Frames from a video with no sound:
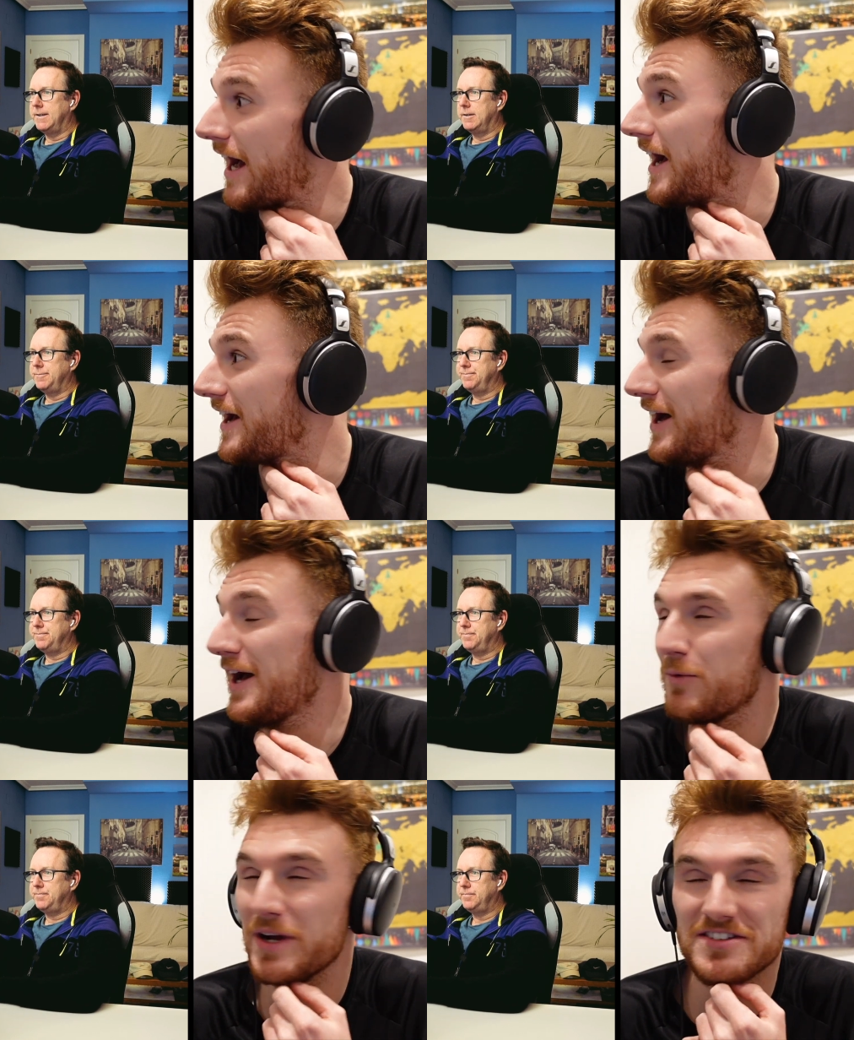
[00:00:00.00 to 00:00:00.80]

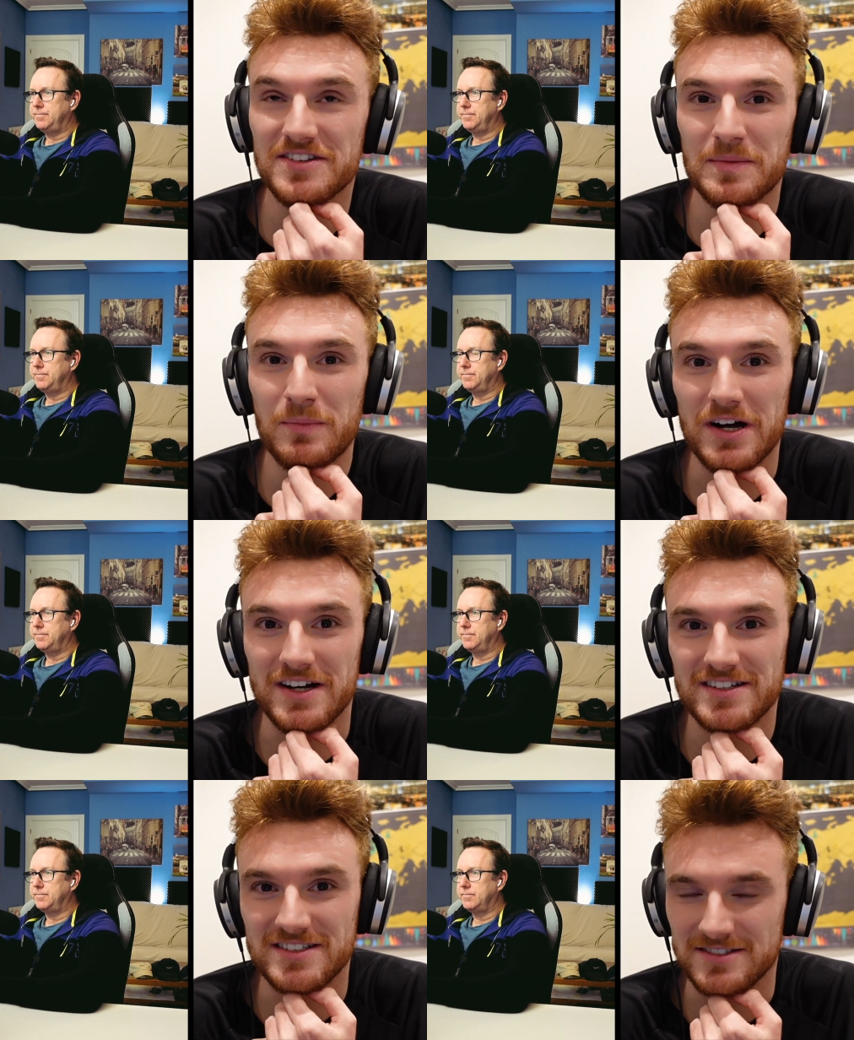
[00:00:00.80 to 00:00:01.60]
Speaker 1: I, went to the
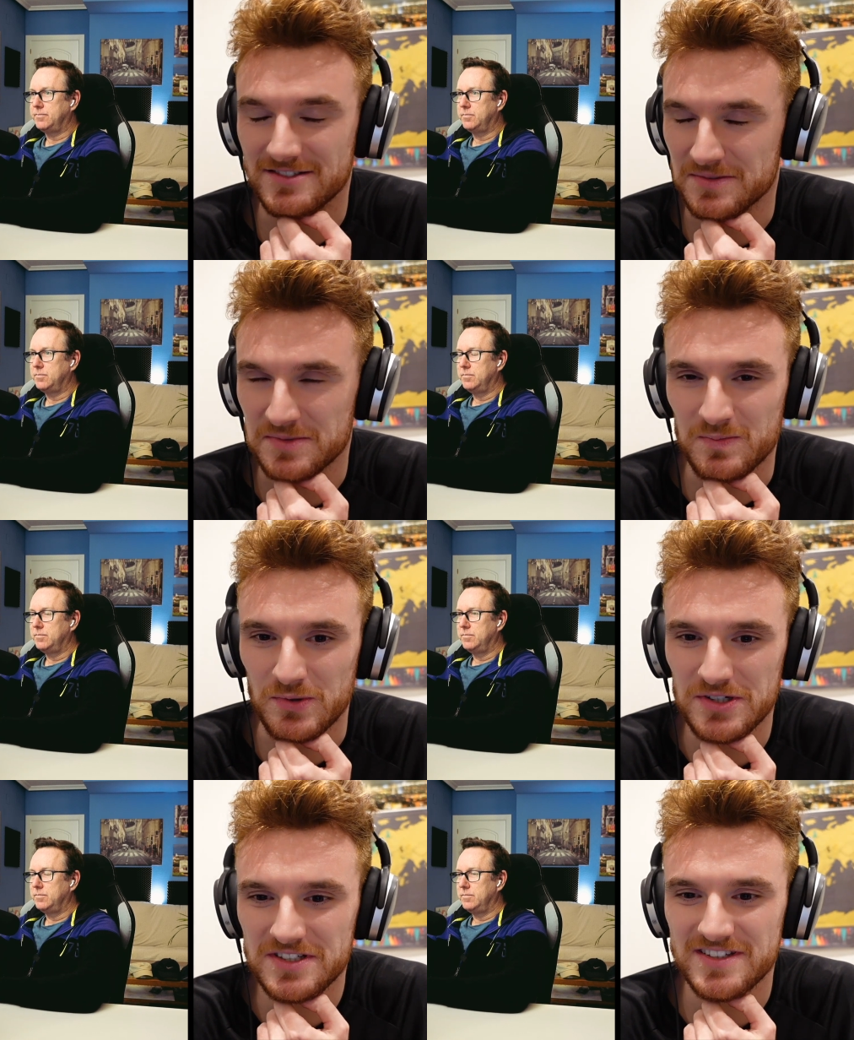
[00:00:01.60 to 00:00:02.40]
park to do some
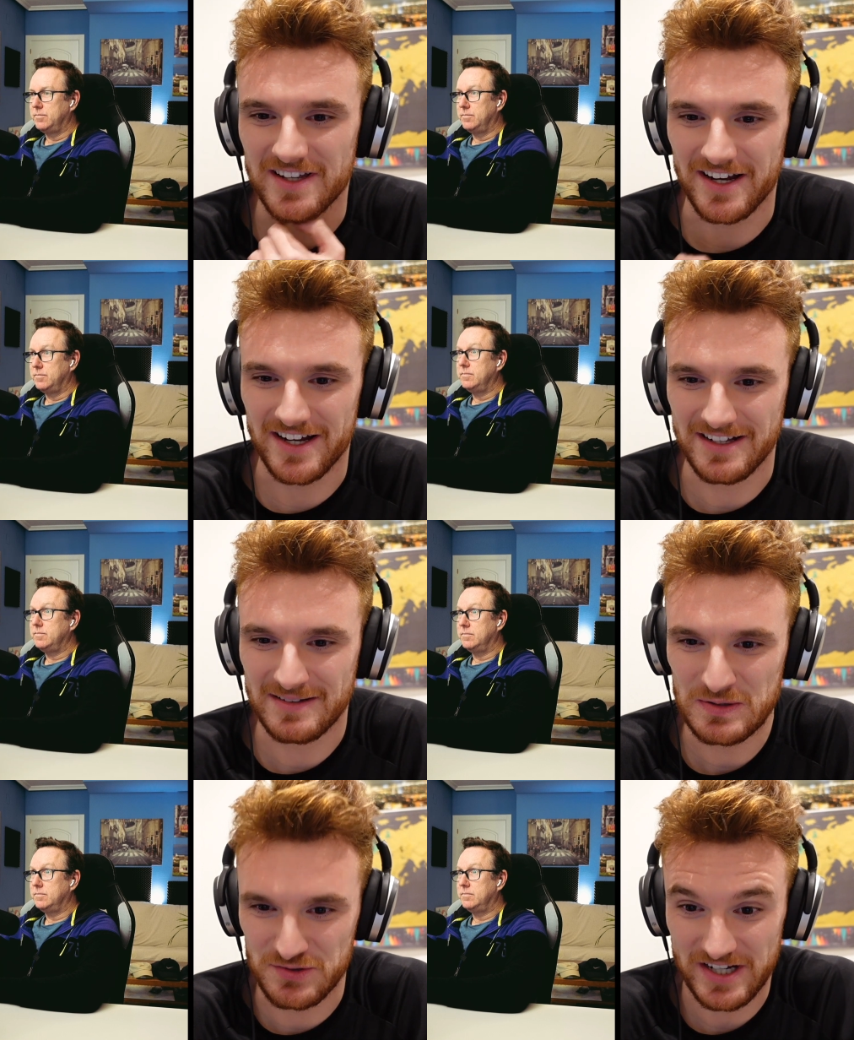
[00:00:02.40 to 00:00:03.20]
sport,
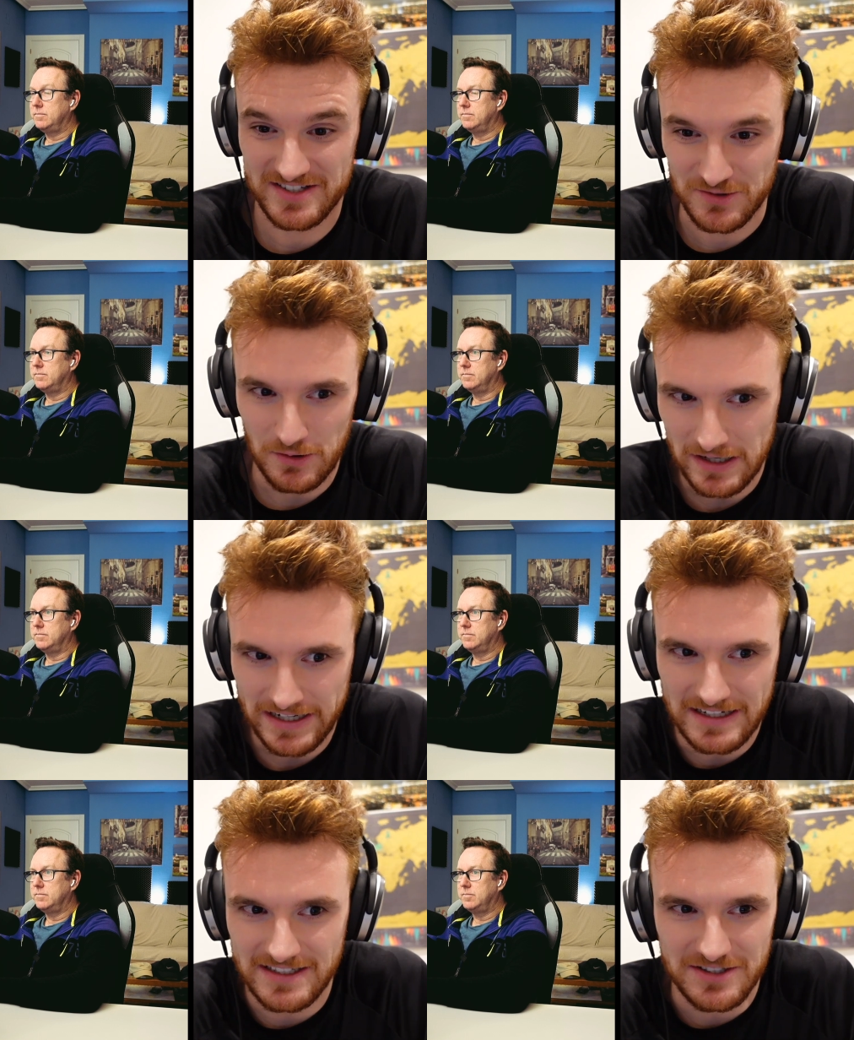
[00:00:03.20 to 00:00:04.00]
uh, dressed all
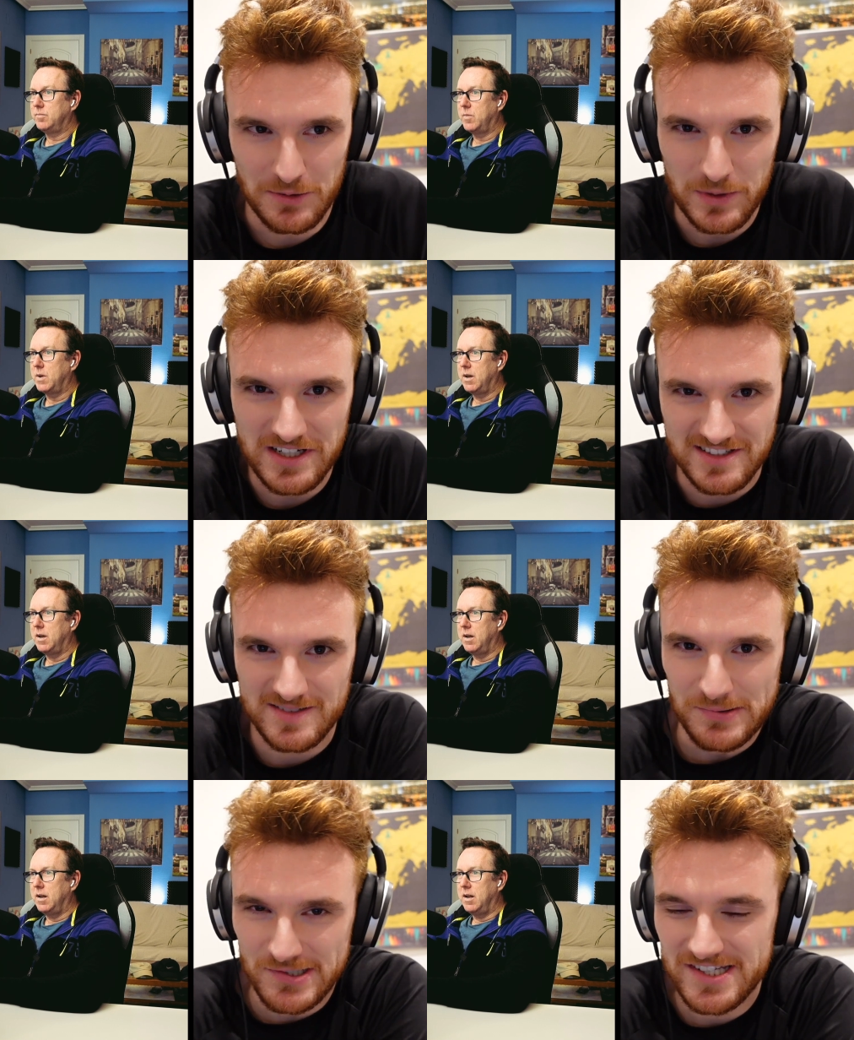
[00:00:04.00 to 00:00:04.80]
in you know
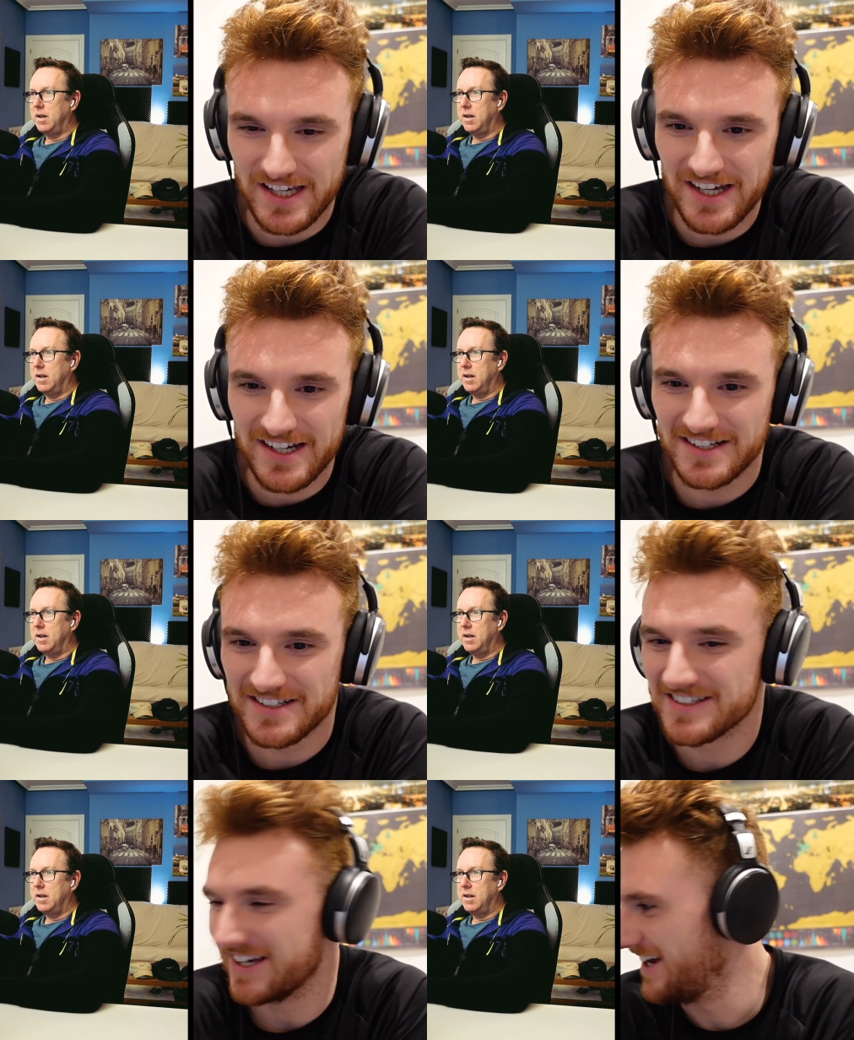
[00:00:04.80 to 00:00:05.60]
winter sports gear,
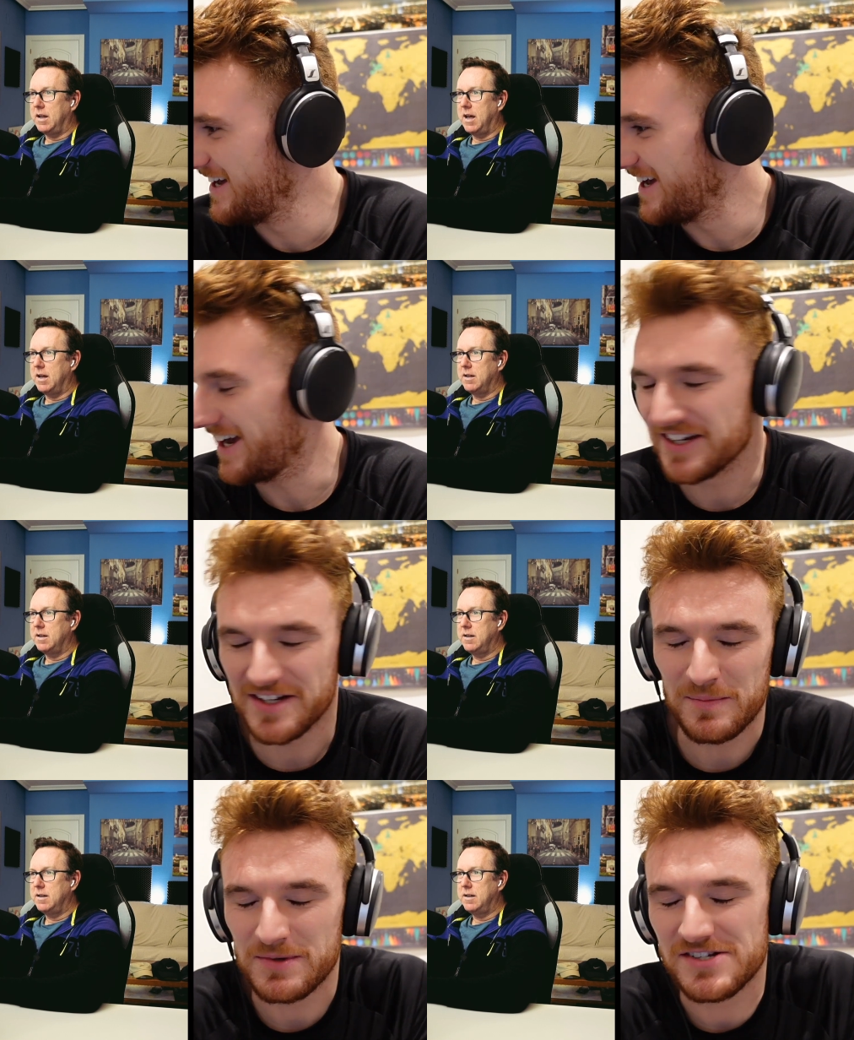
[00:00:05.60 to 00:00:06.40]
and yeah.
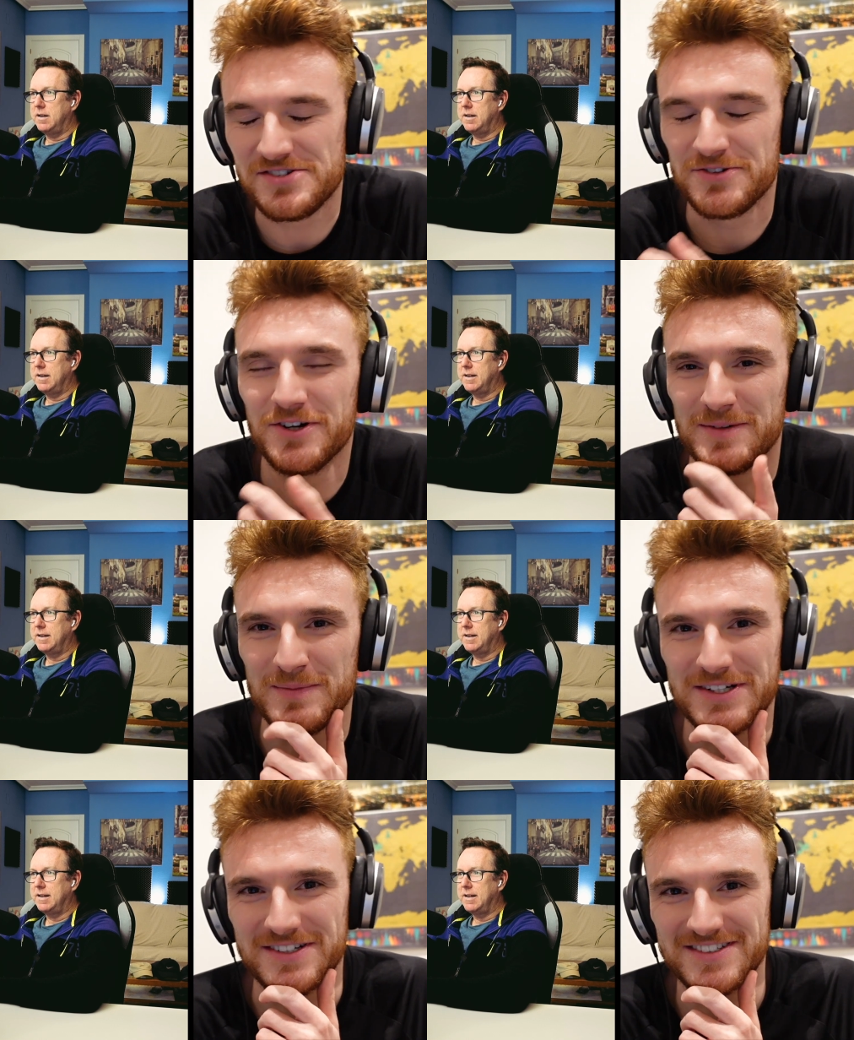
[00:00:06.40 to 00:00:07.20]
ended up being too
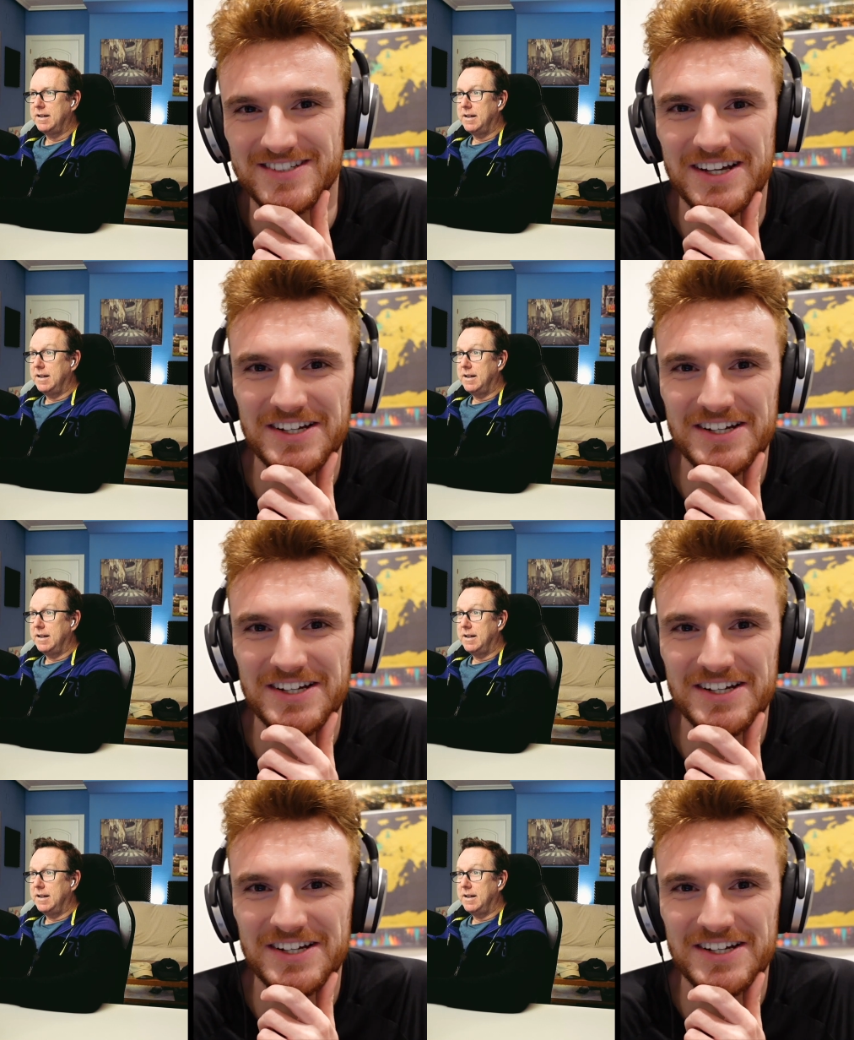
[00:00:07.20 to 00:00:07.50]
hot because